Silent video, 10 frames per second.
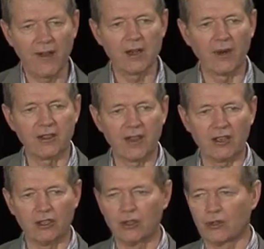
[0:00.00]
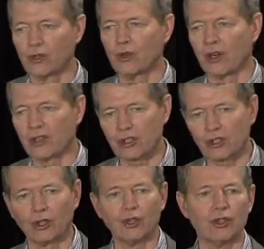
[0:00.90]
evaluated that, you will
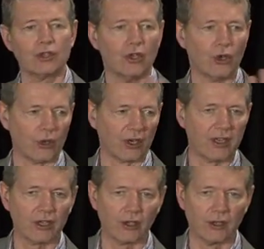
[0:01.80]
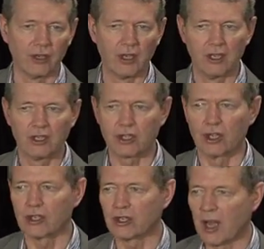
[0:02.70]
exclude or you'll include
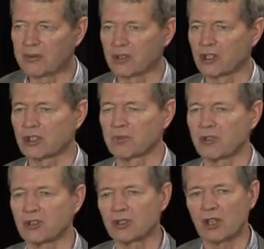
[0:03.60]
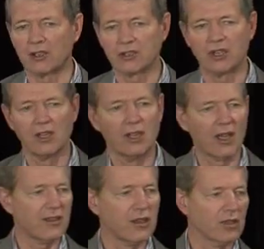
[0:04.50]
certain types of distribution channels,
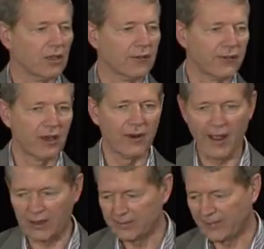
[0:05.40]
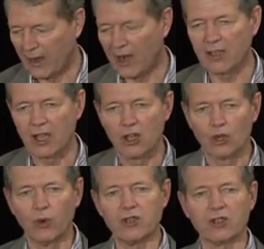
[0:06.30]
and then you can figure out, okay,
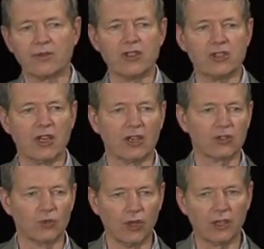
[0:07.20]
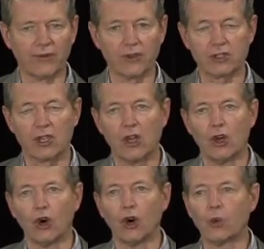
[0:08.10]
which of these channels work for us,
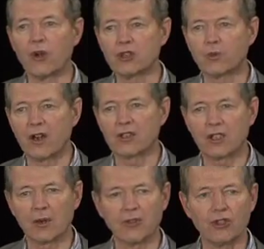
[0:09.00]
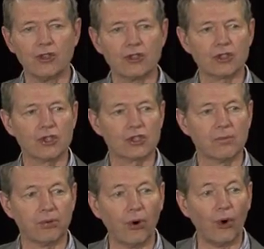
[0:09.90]
or which ones can we use to
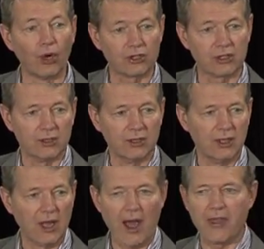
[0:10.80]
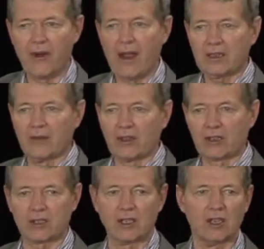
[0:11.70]
support other
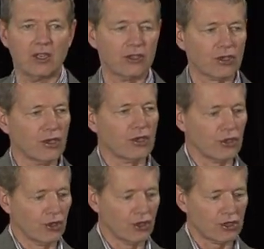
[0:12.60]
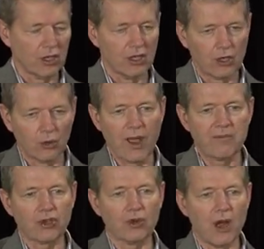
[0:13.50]
activities. So you can use
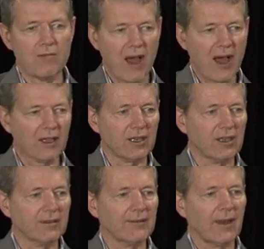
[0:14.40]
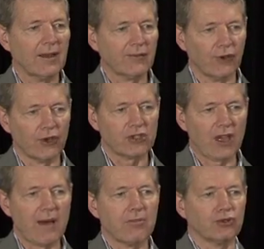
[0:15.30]
Web 2.0 marketing, for
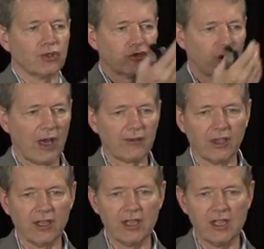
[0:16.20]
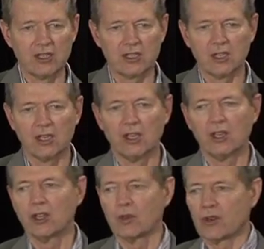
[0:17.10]
example, to drive leads,
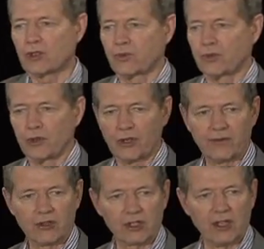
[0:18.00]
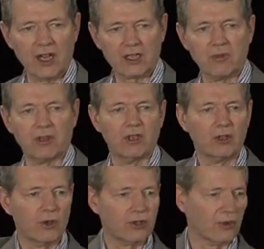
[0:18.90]
which you'll give to salesmen,
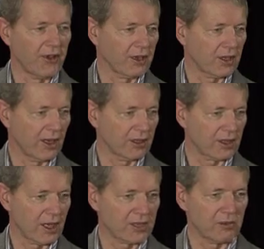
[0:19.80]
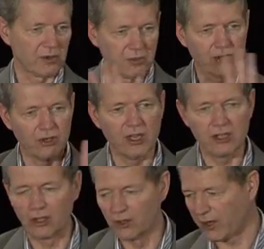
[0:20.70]
which will then connect to customers. But you
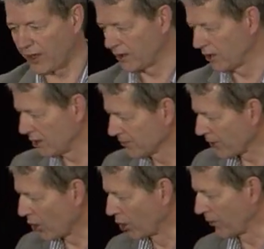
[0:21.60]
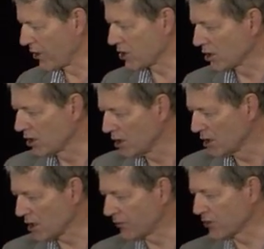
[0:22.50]
need to look at all of these
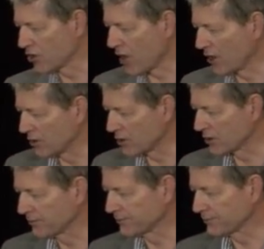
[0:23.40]
different channels.